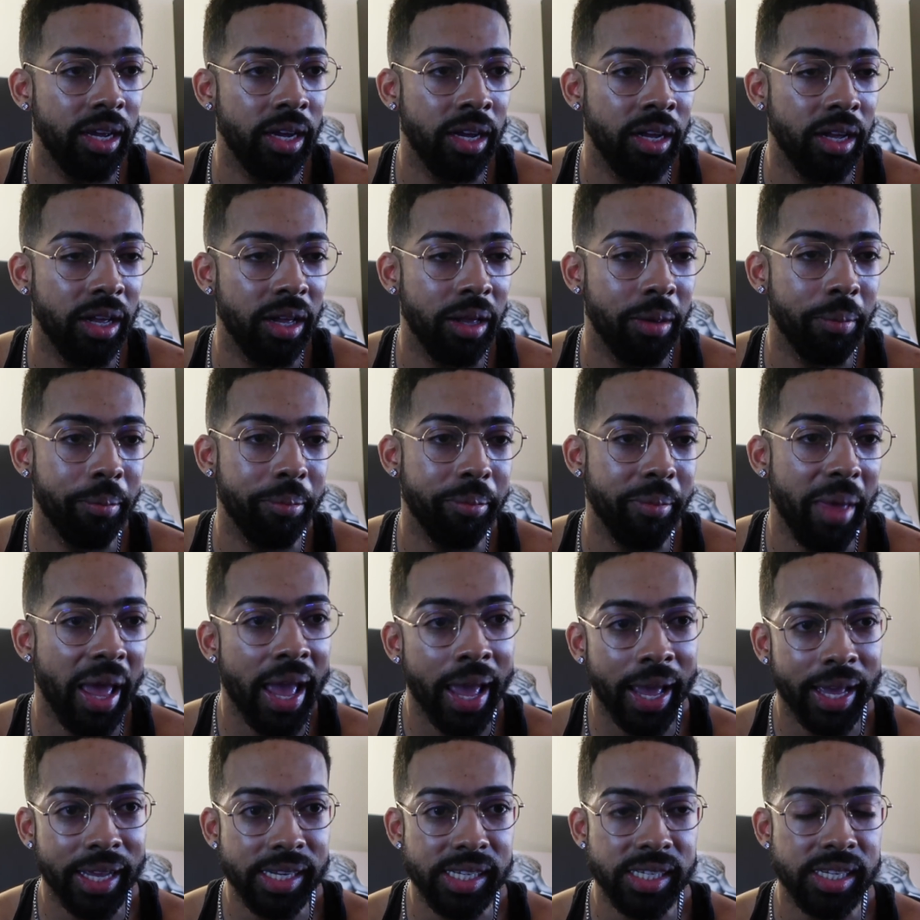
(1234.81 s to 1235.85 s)

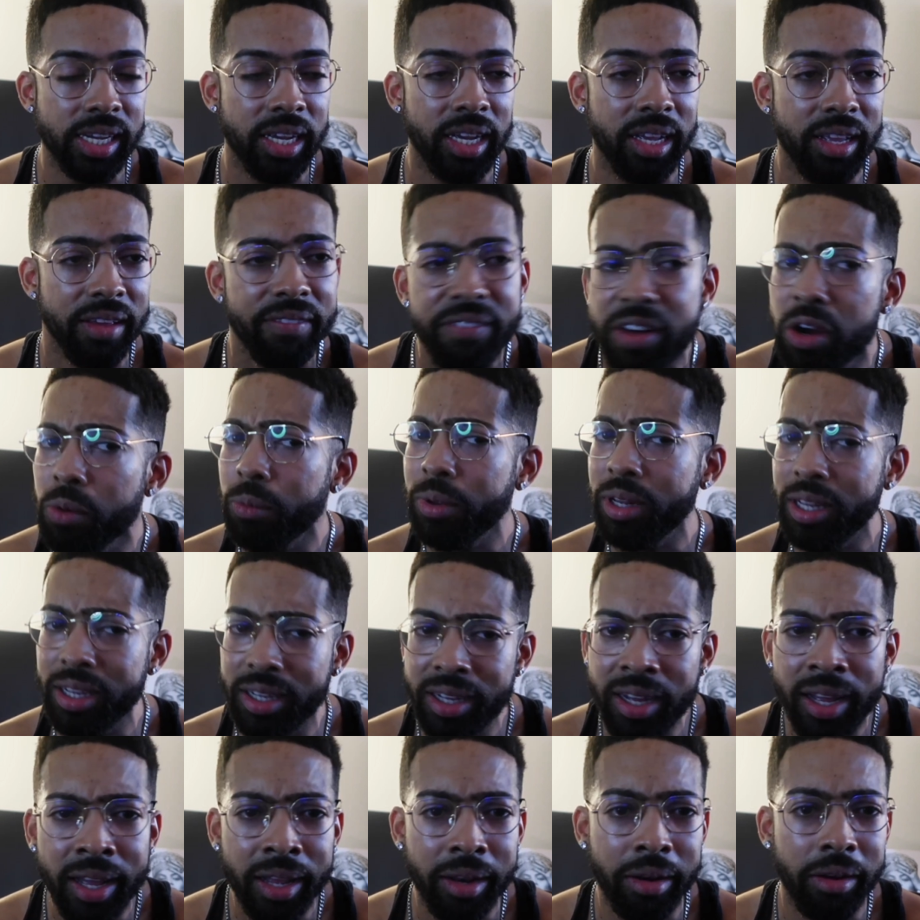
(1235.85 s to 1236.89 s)
And it felt really
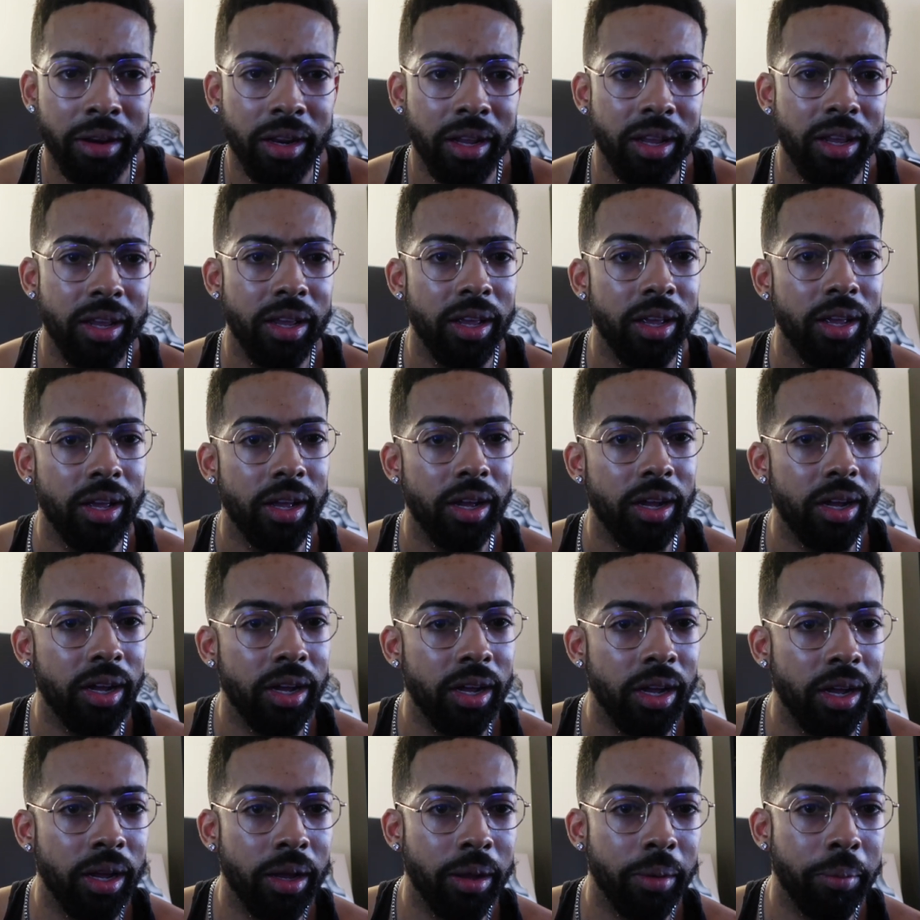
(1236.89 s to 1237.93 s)
good,
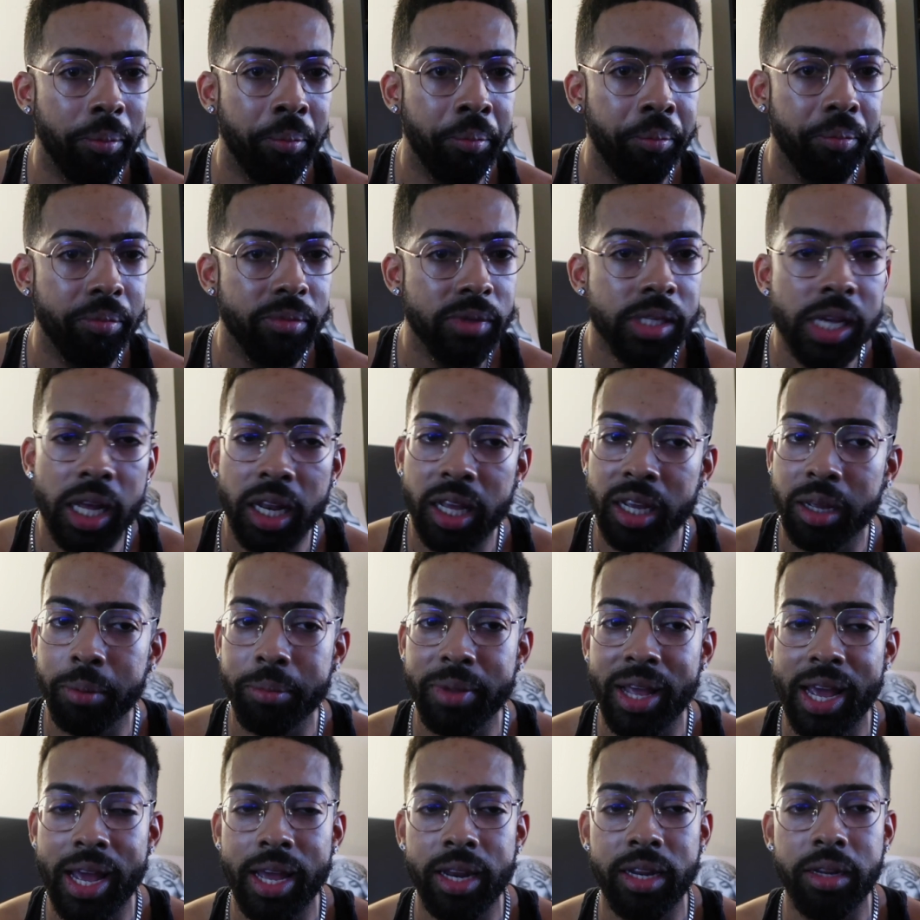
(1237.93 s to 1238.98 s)
telling him
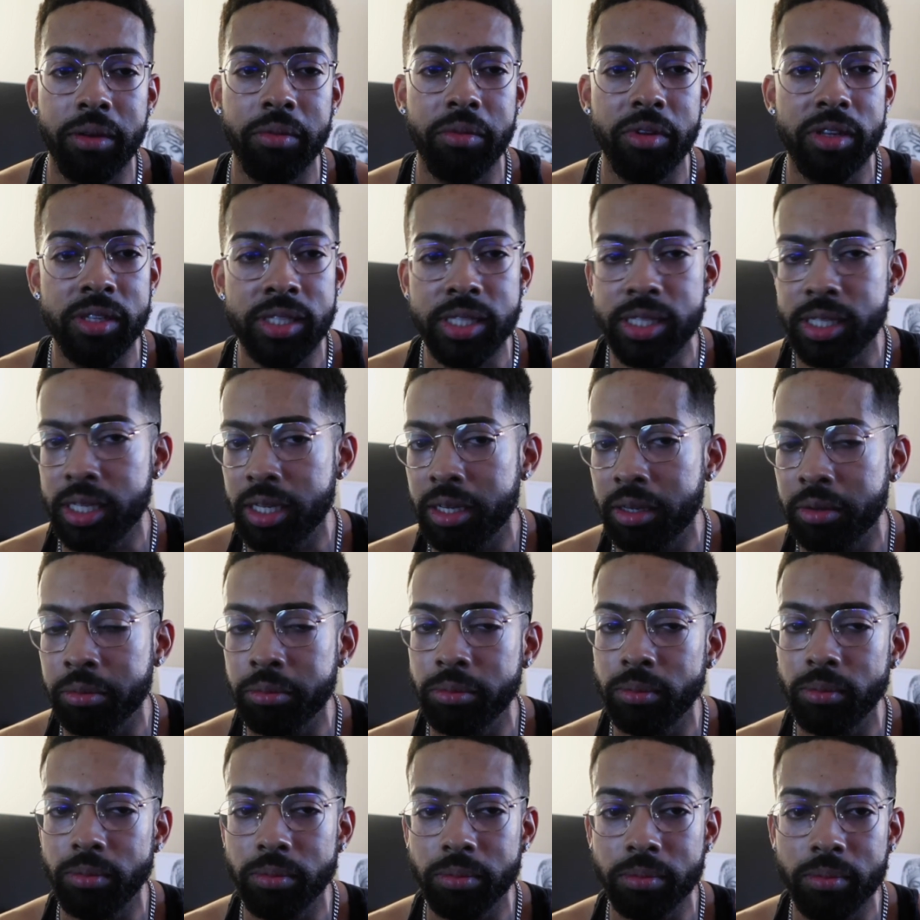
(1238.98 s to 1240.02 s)
that and
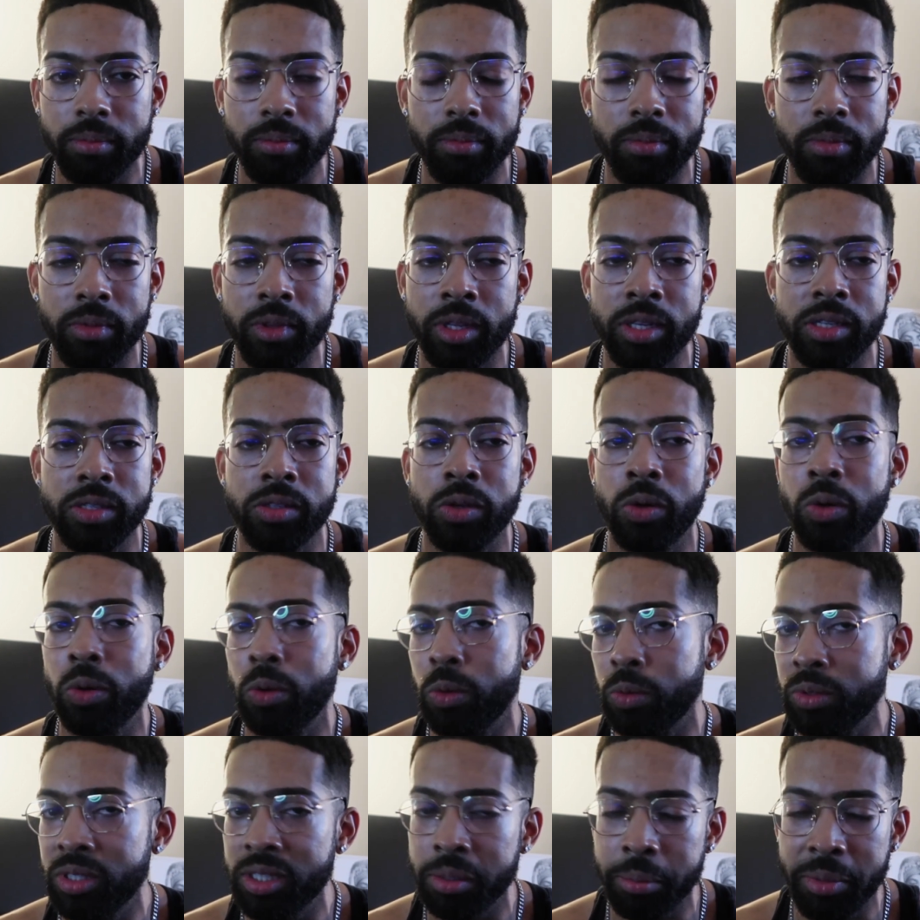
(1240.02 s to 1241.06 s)
seeing his
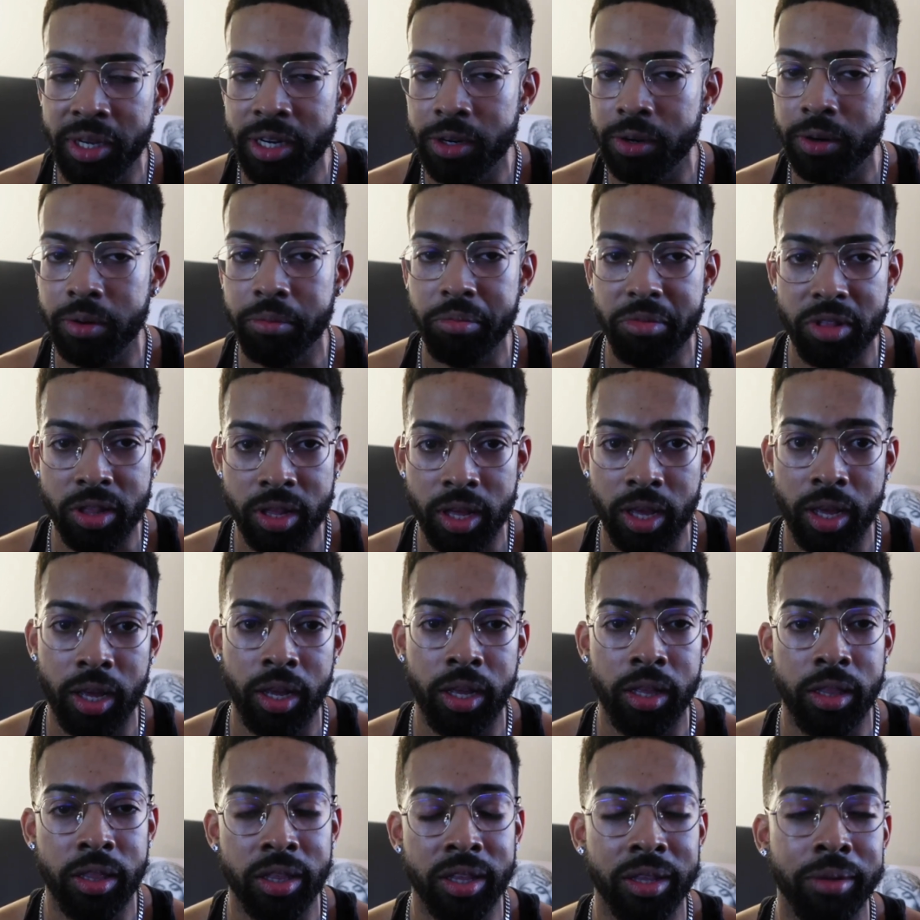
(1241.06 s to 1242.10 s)
whole demeanor
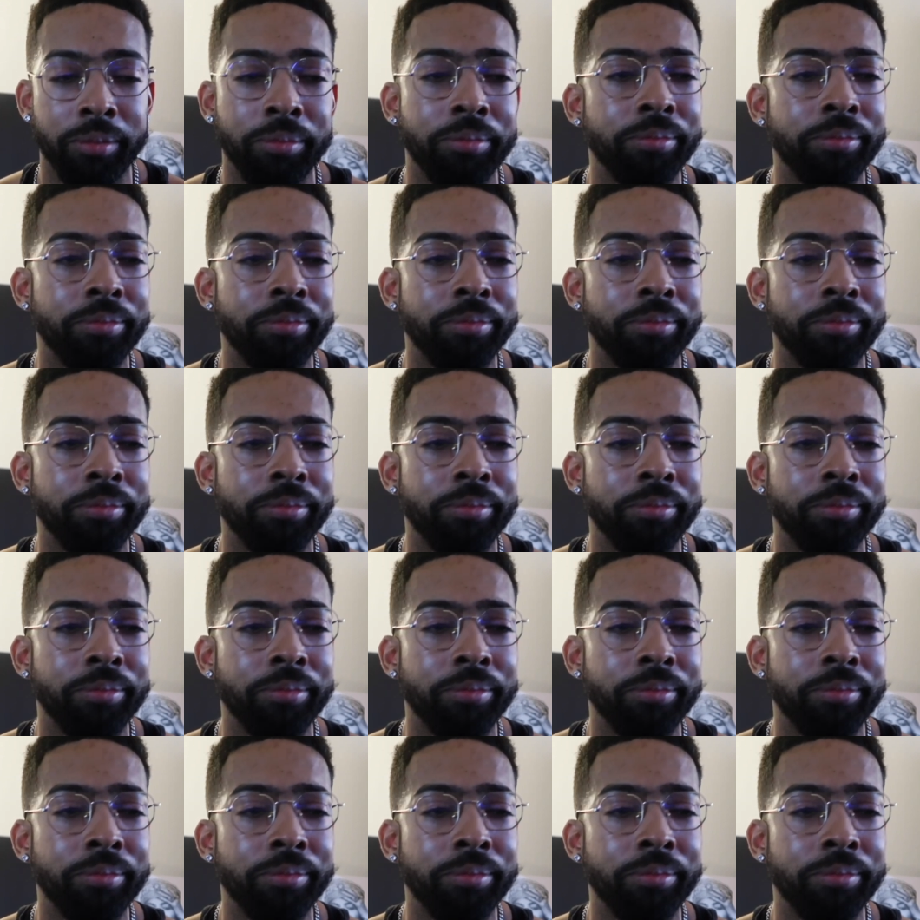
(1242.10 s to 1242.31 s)
change.